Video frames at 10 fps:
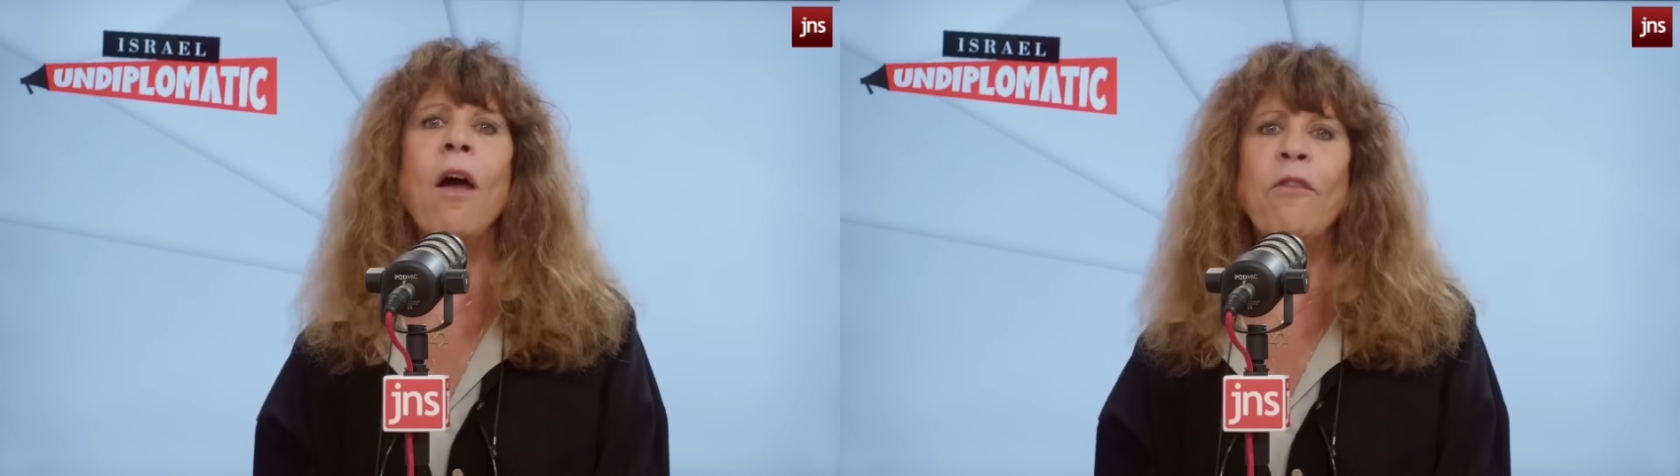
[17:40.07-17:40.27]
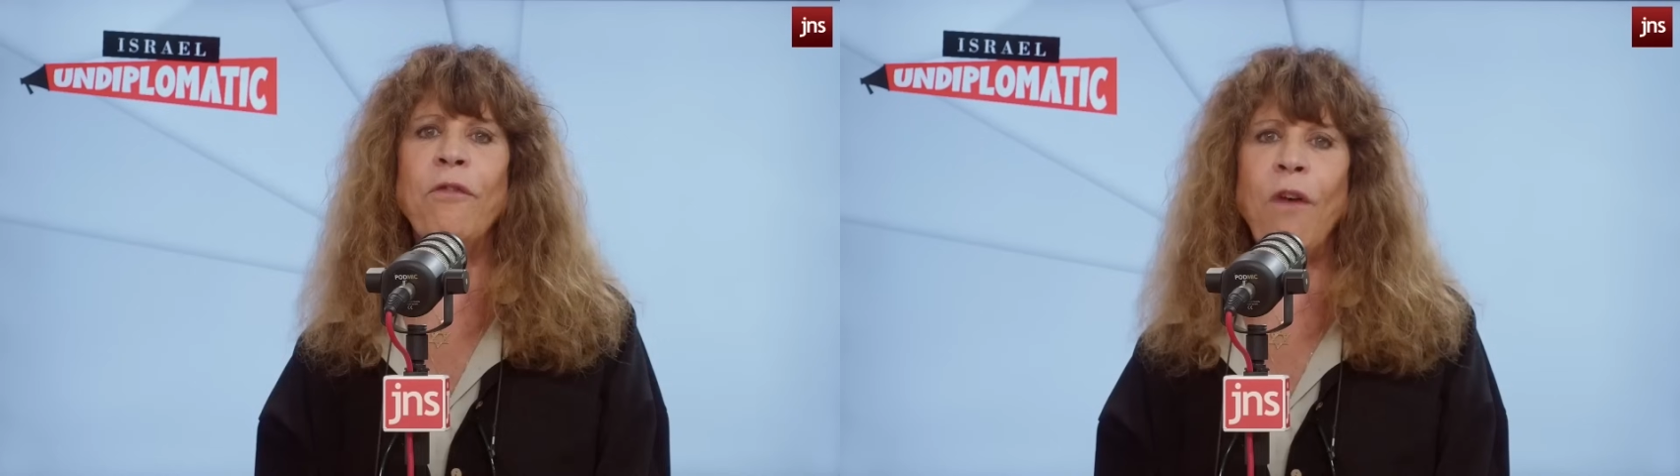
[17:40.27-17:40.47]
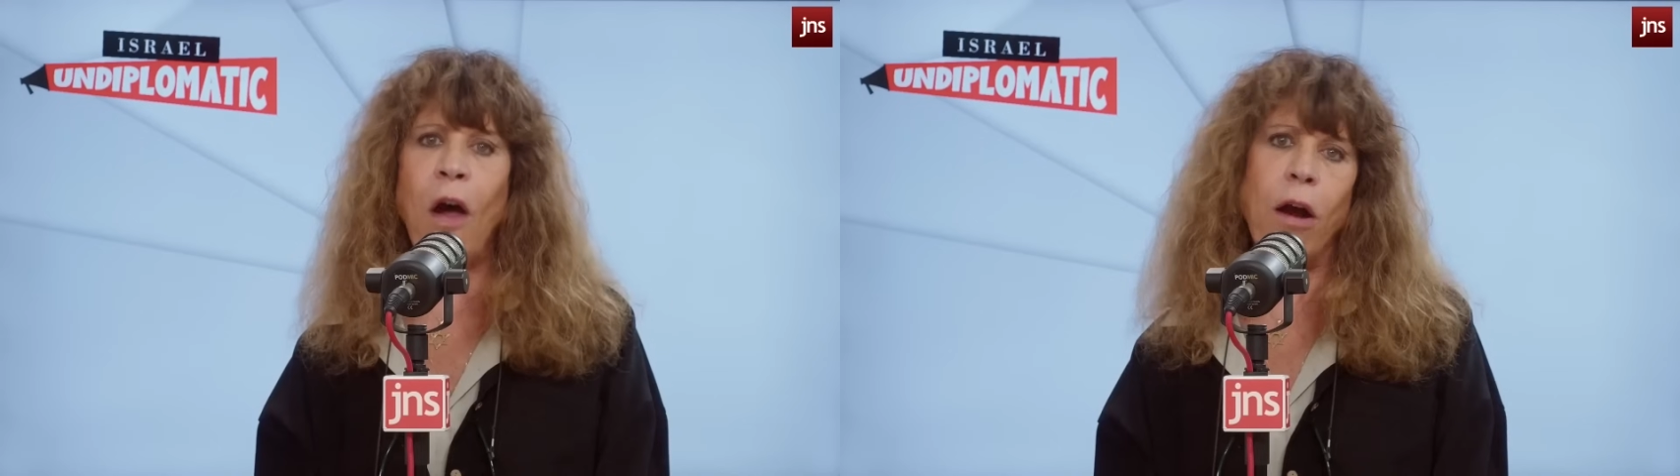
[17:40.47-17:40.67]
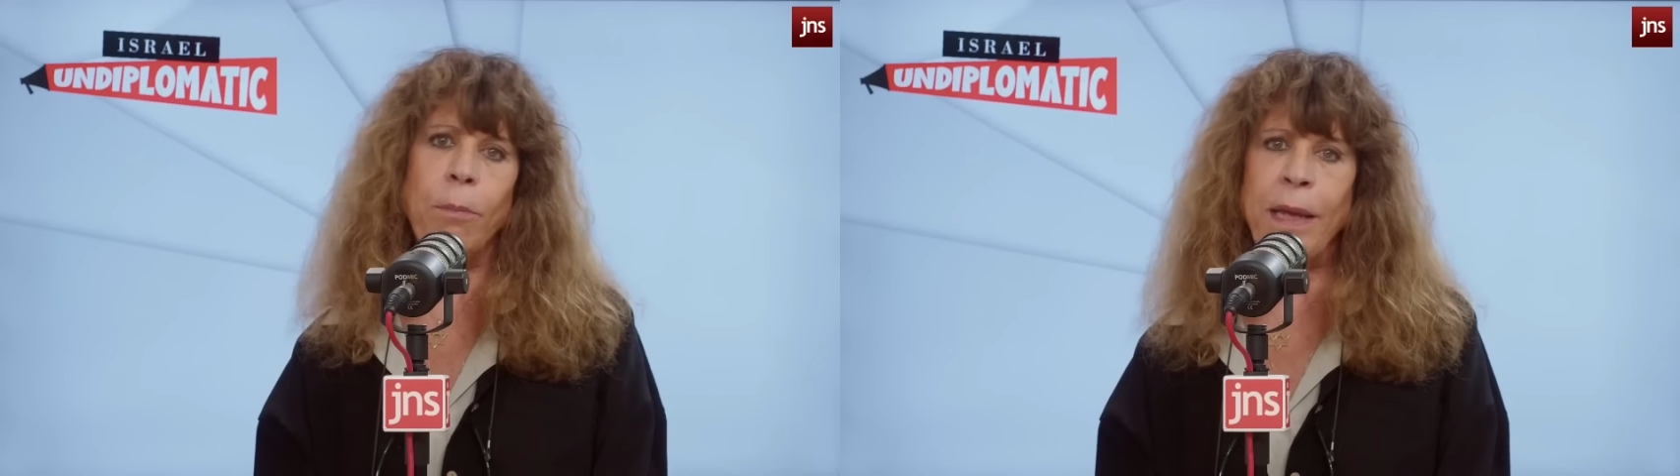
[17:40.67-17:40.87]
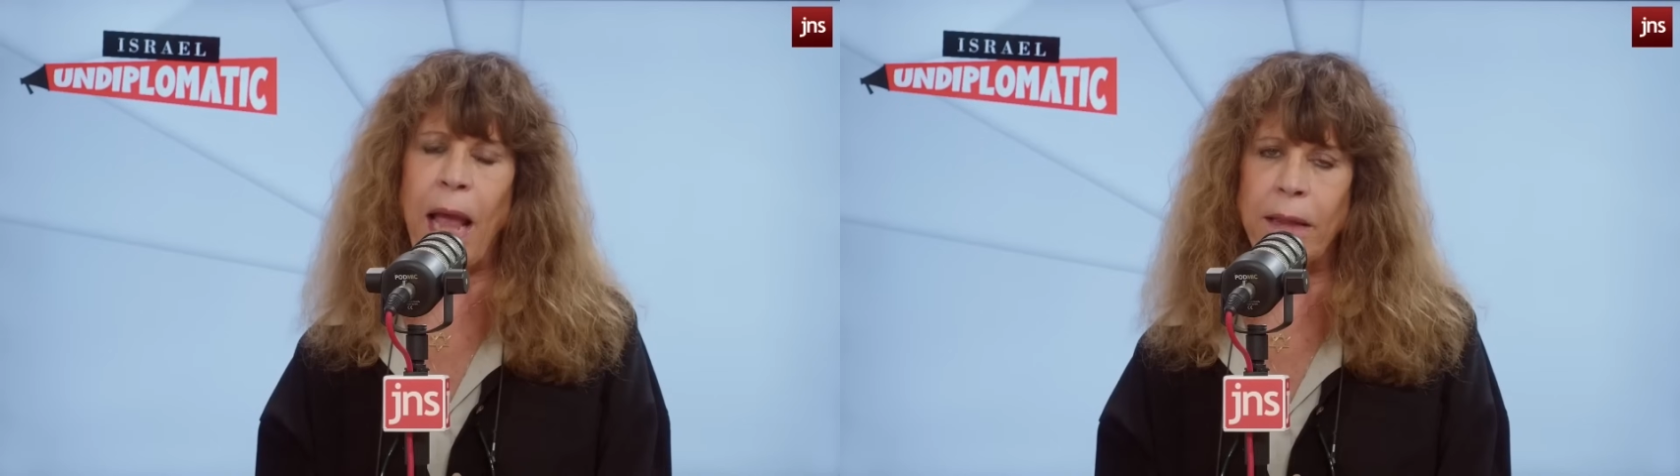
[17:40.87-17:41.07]
far
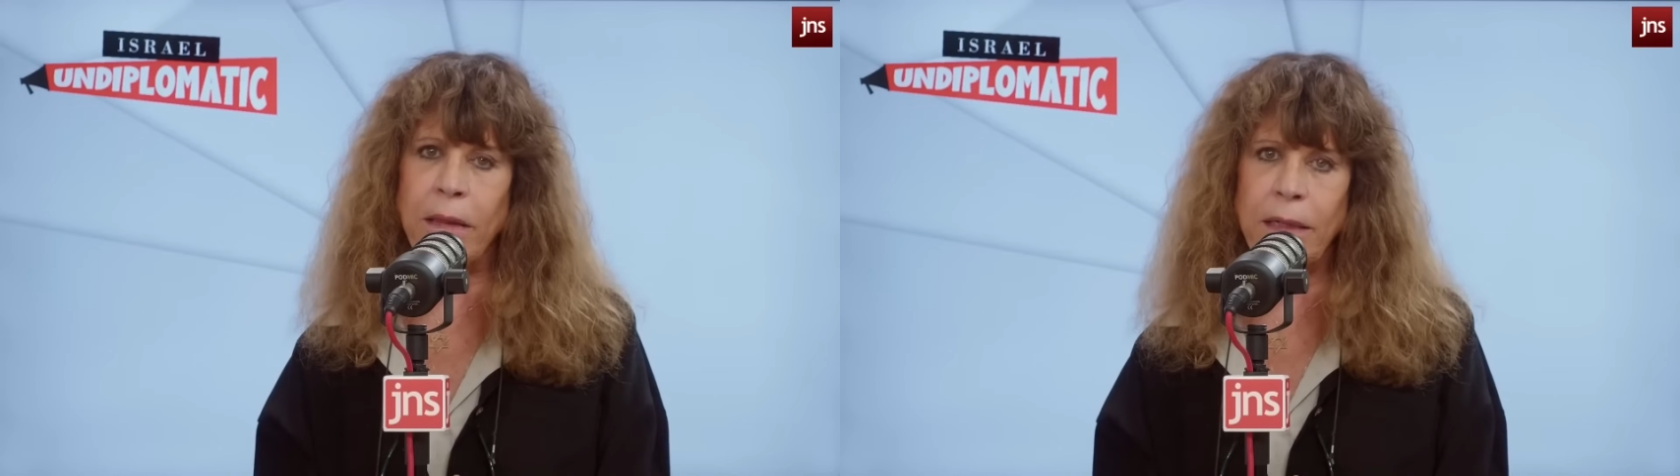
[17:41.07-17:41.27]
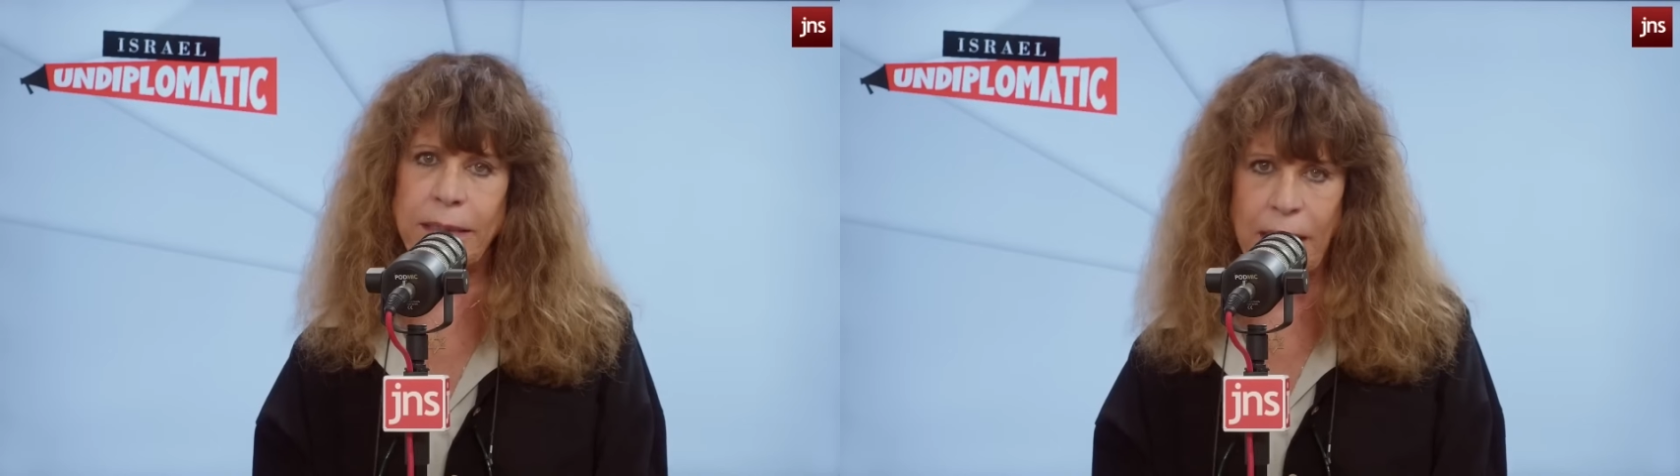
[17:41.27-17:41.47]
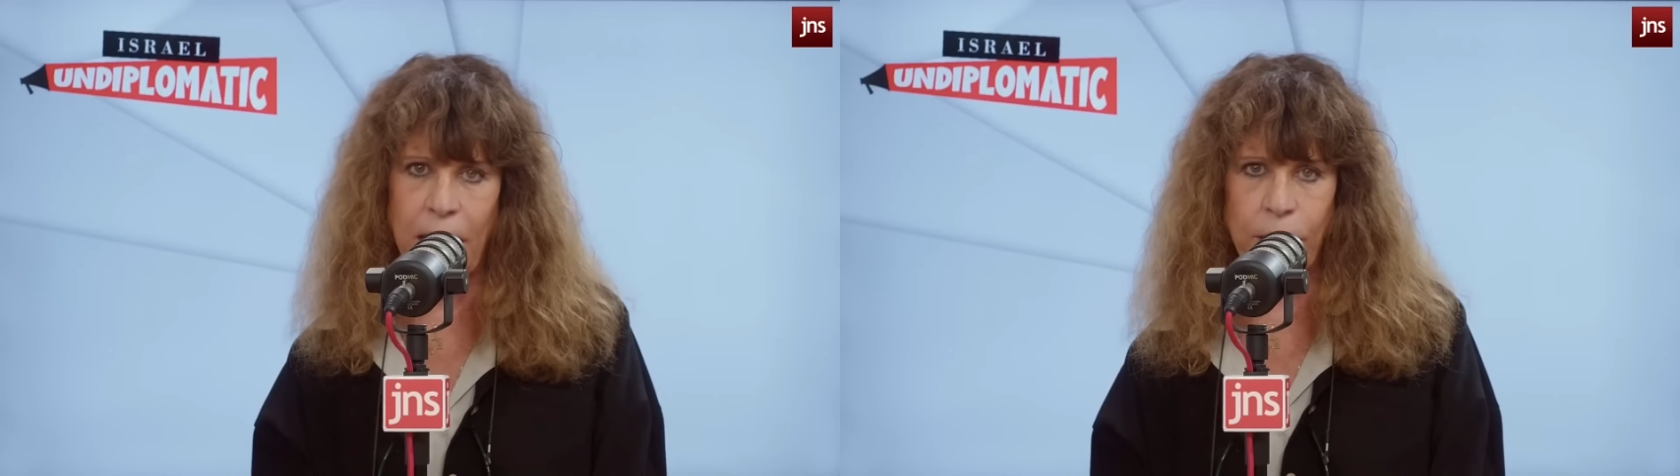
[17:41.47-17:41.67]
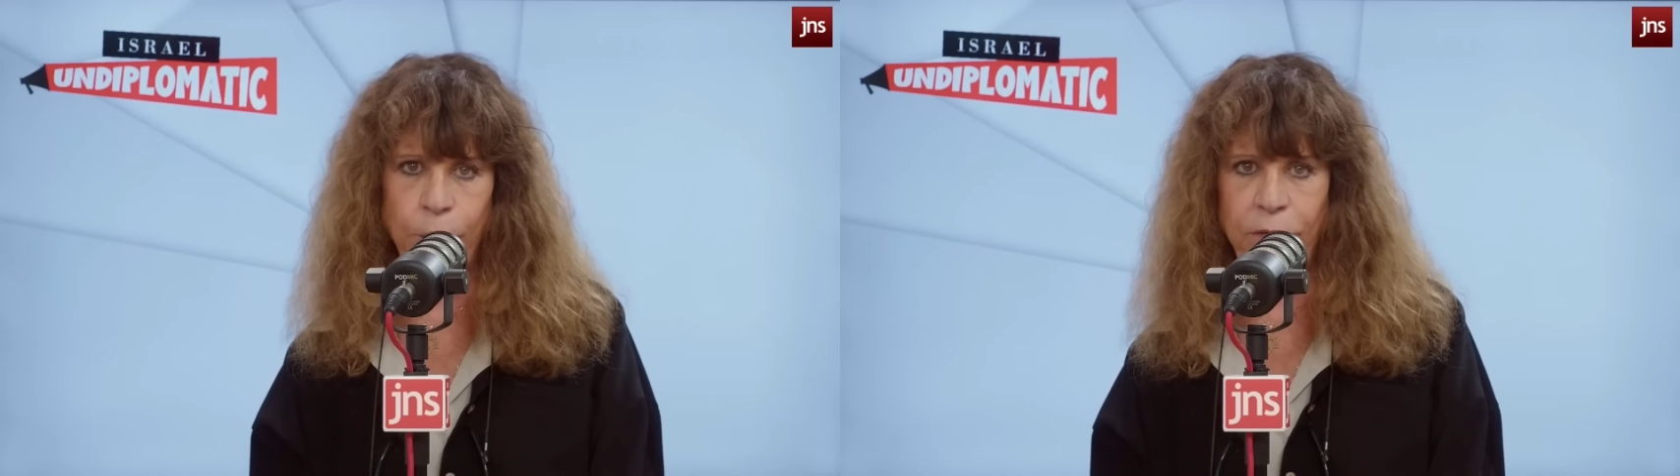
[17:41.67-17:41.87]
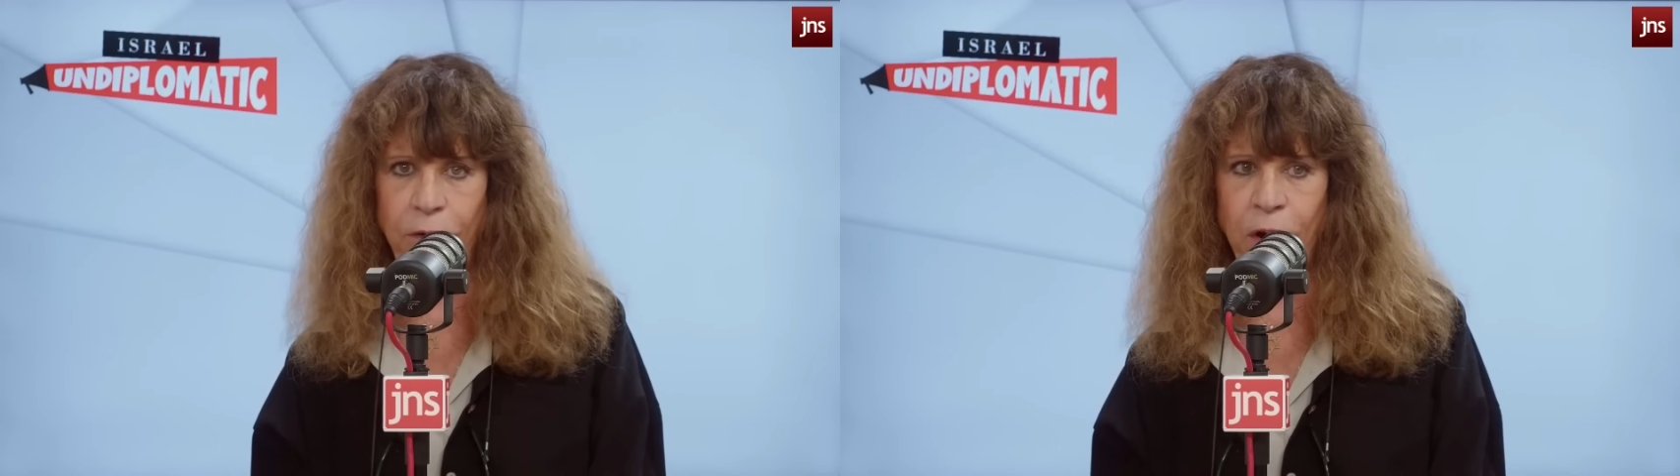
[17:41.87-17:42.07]
beyond the Litani
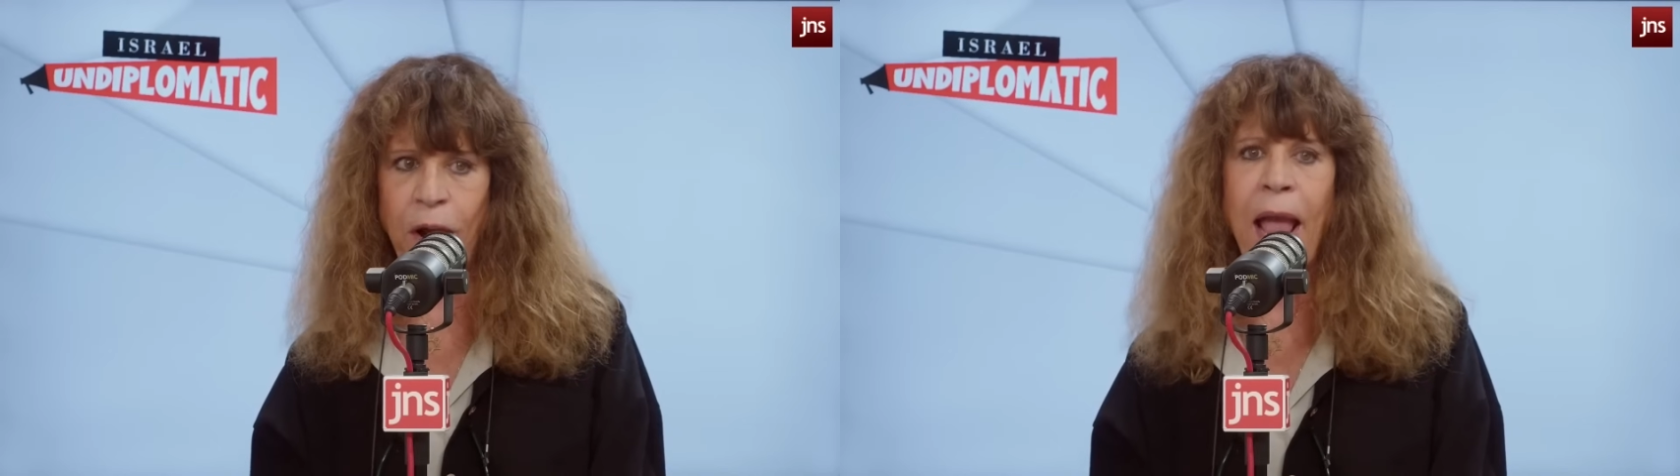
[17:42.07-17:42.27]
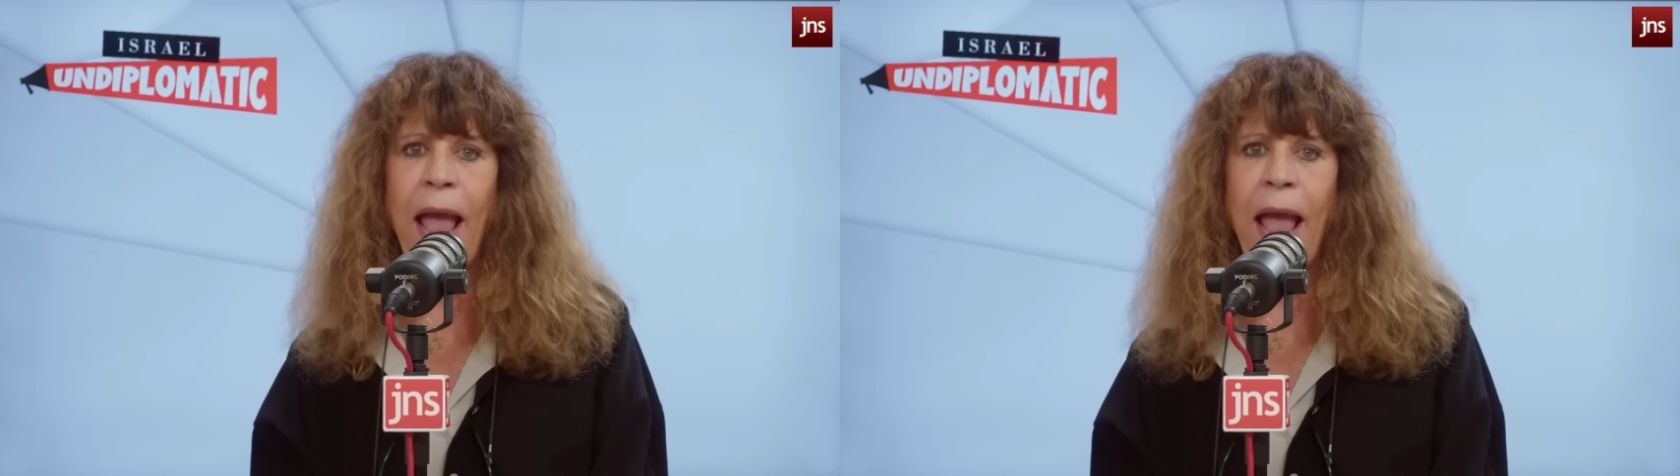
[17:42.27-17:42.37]
River